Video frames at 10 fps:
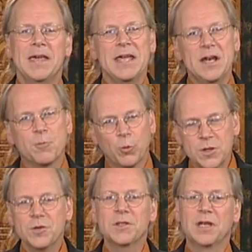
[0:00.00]
In a
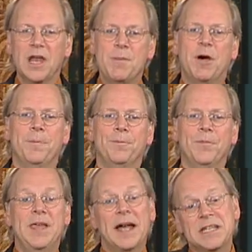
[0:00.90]
prisoner's dilemma,
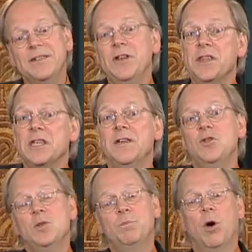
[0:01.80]
the activity that
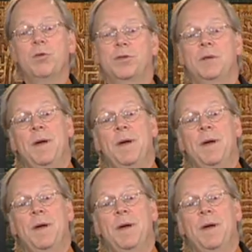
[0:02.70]
gives you both the